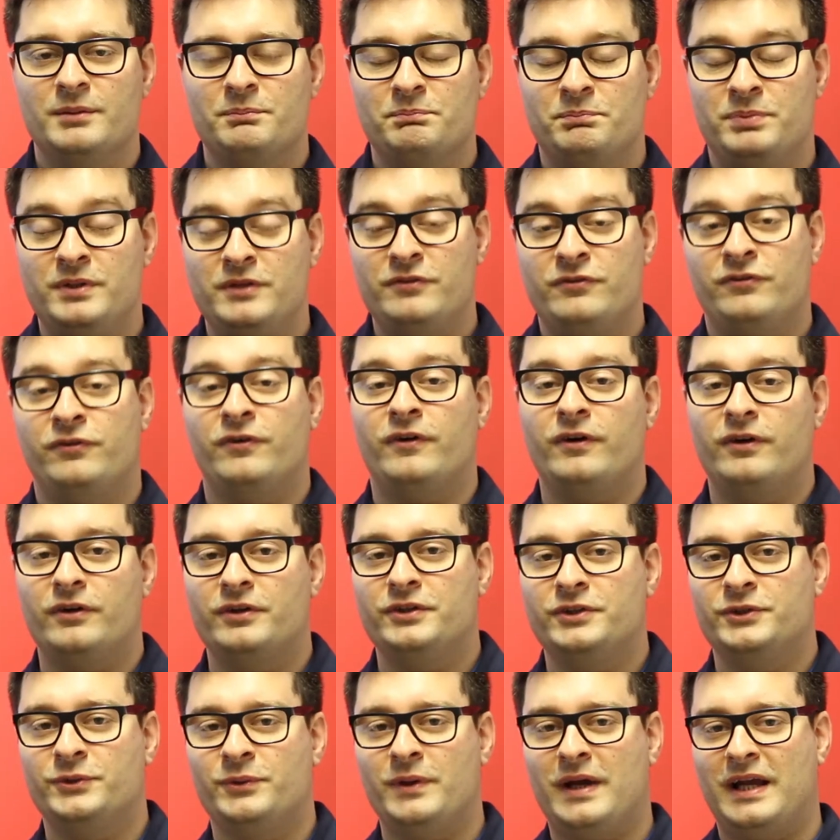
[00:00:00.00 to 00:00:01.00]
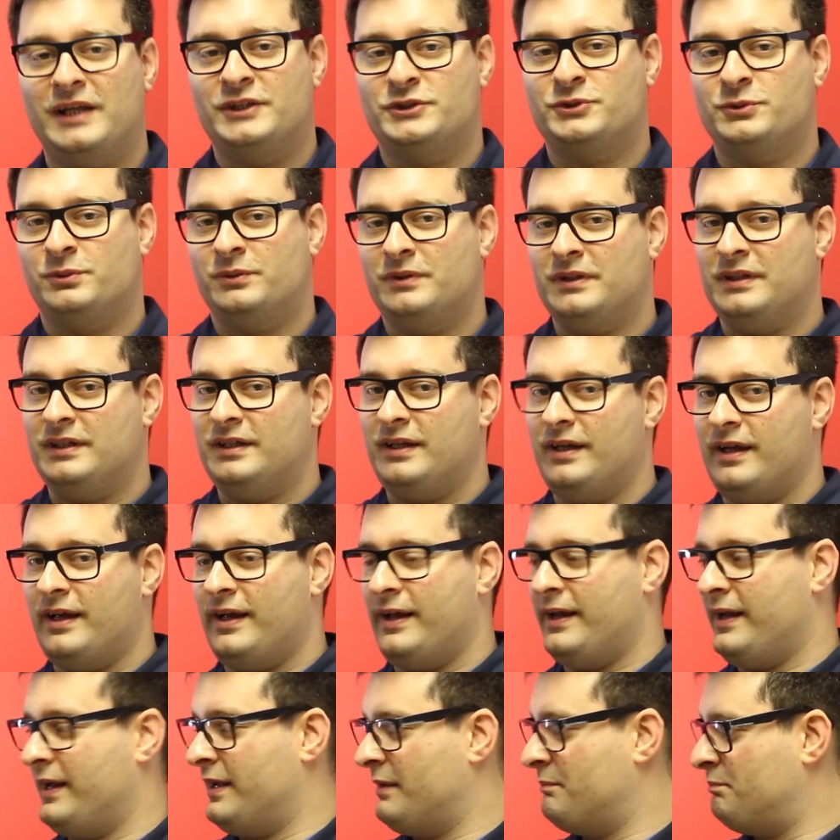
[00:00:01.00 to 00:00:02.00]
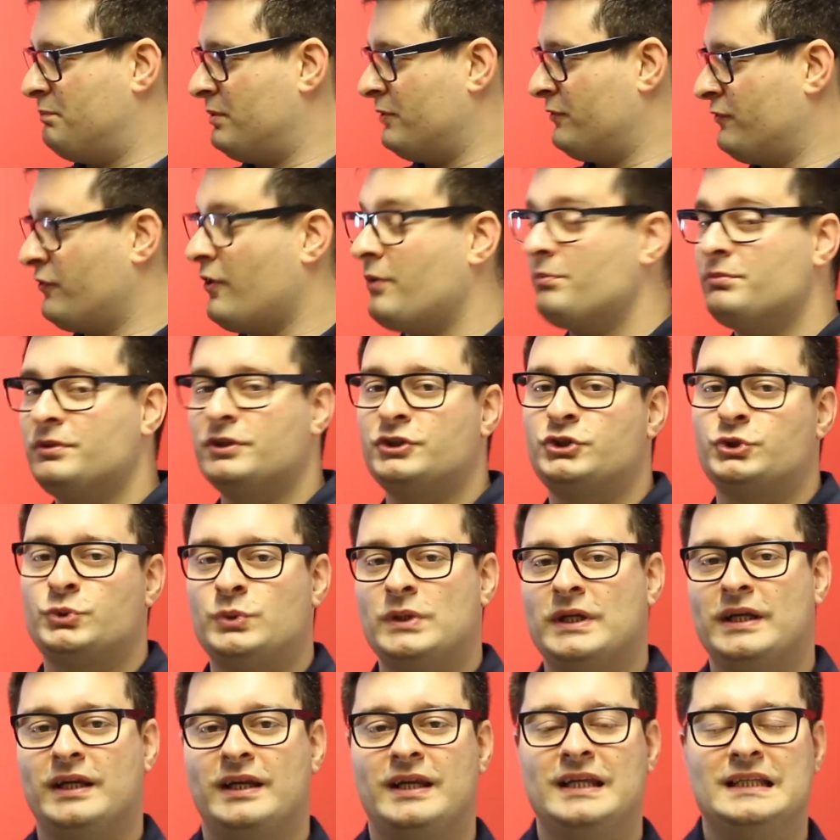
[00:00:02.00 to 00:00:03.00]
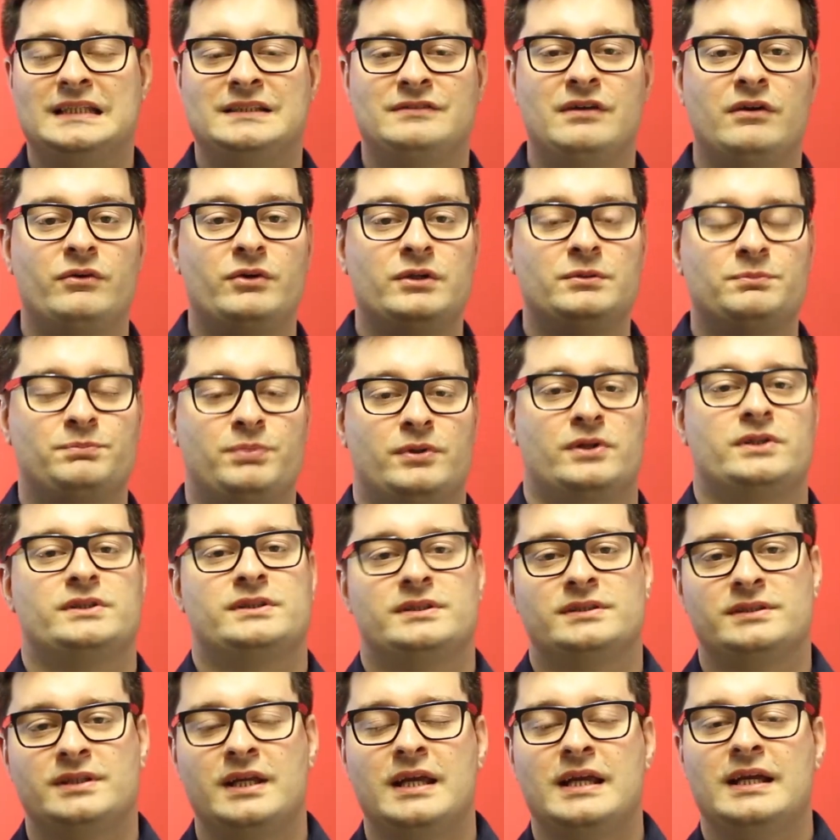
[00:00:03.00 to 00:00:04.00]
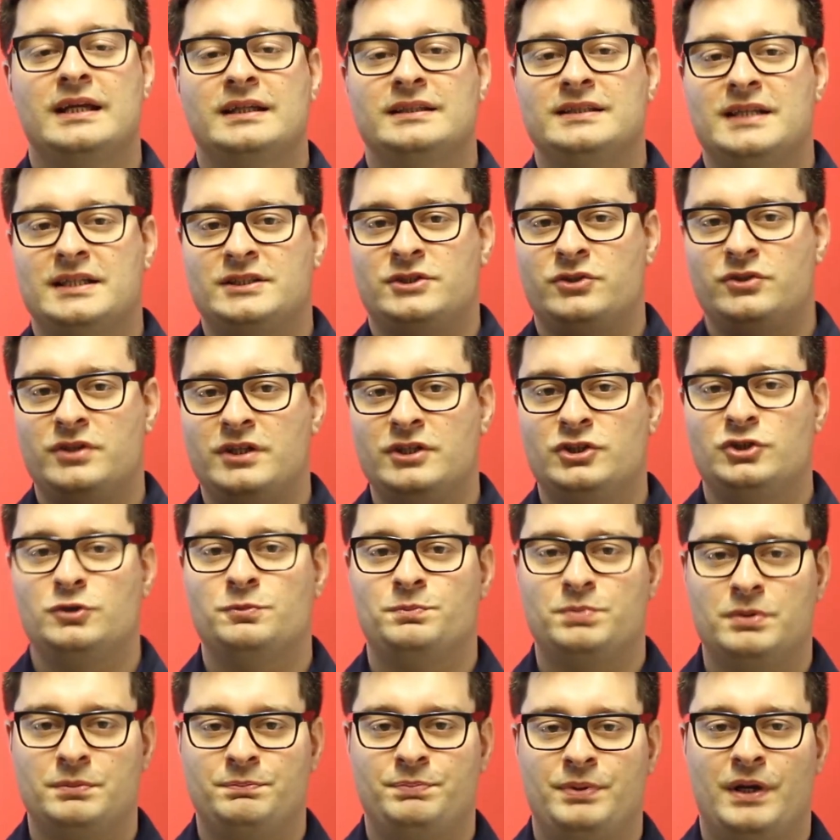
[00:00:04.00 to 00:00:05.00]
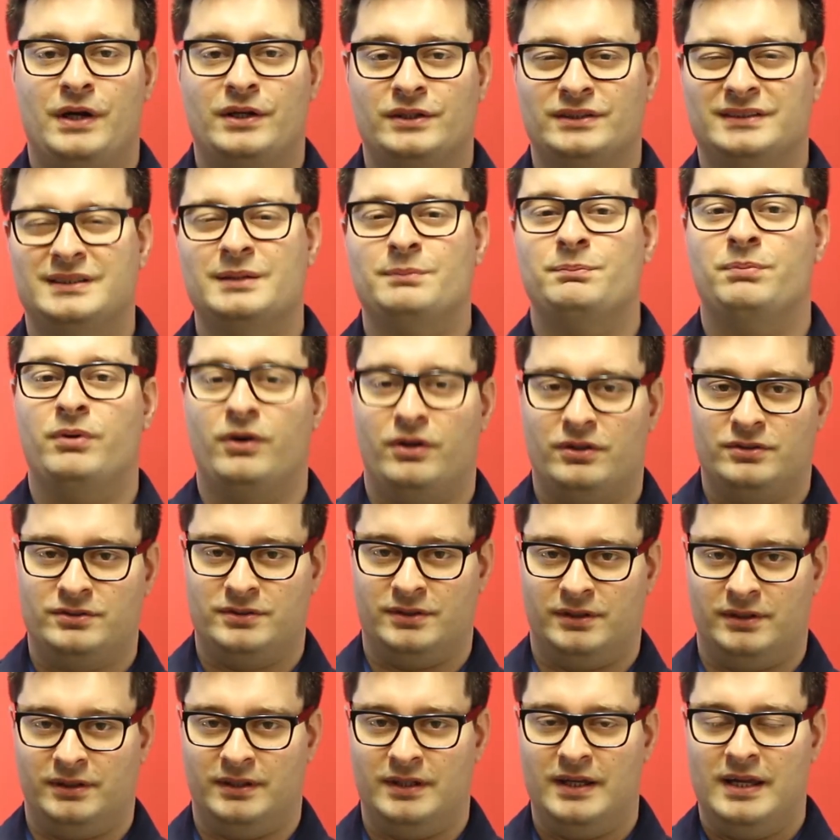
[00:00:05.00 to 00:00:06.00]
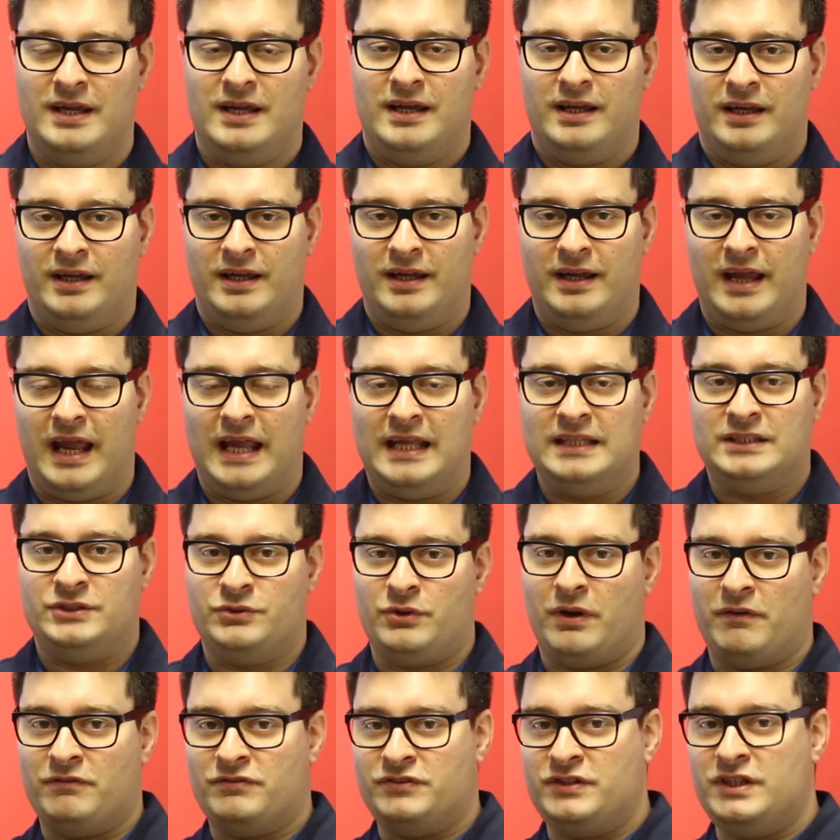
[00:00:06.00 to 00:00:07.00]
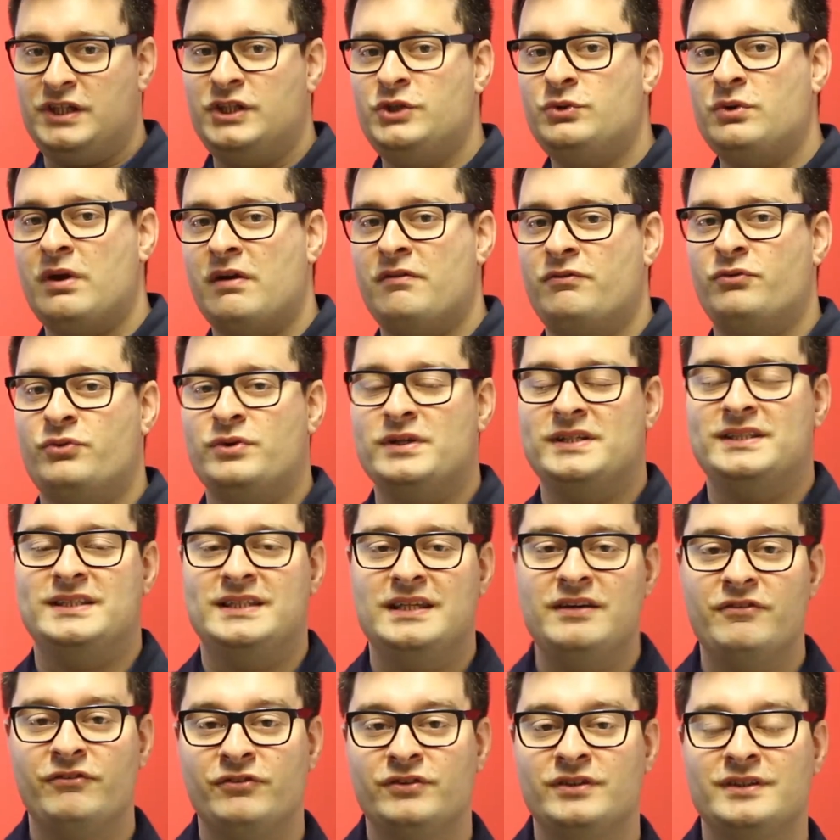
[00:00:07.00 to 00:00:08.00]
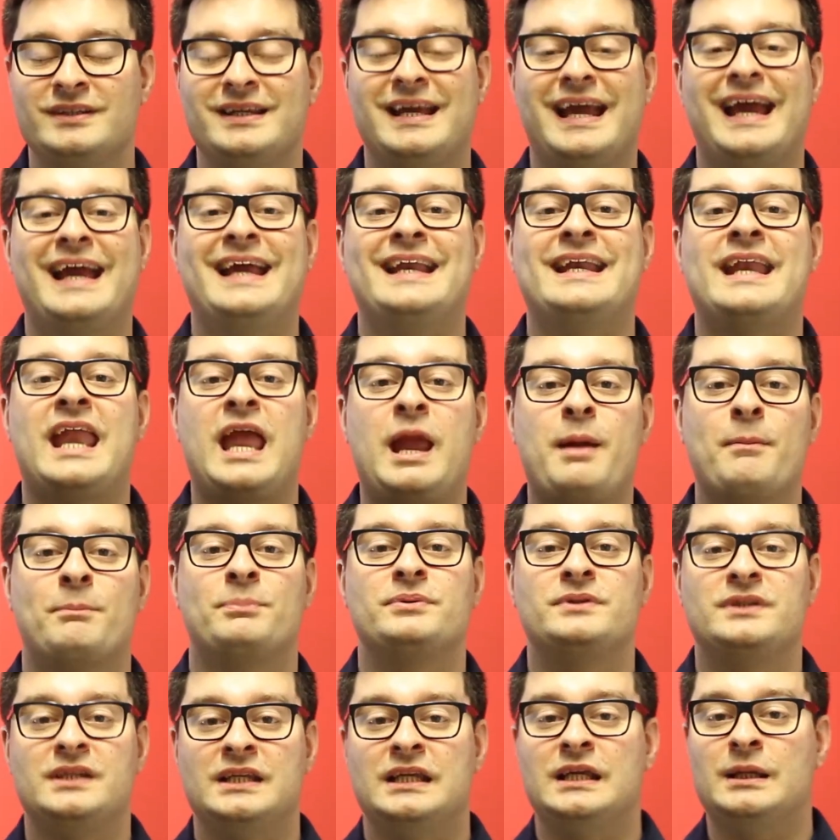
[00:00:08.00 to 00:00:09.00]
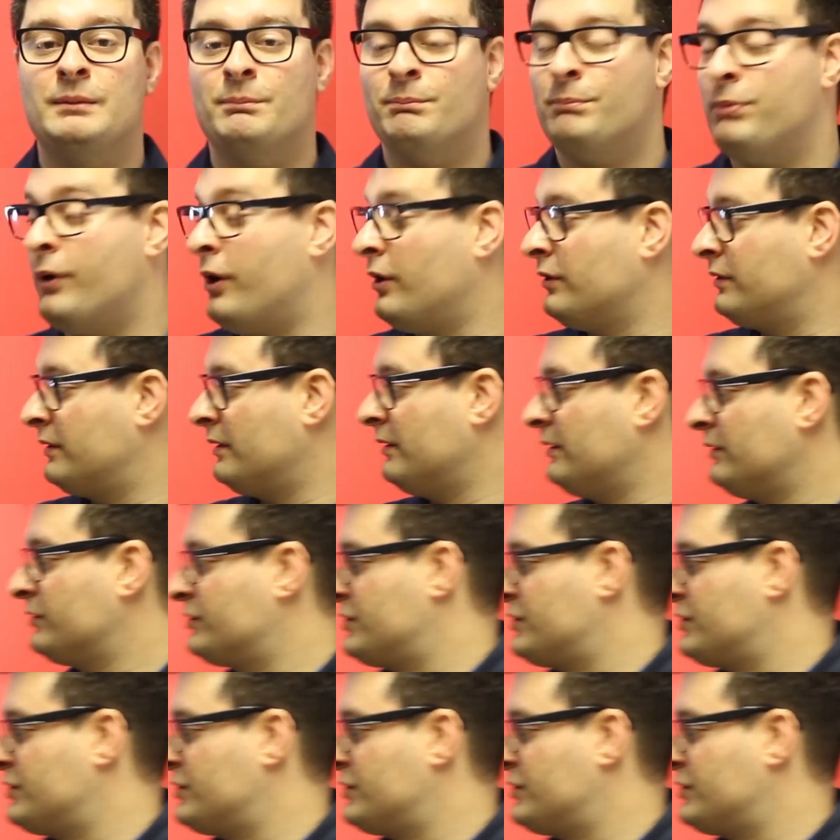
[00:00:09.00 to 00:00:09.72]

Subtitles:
Before you actually perform the trick, it's very important that you need to prepare the bottle. As you have seen, you have received an empty bottle,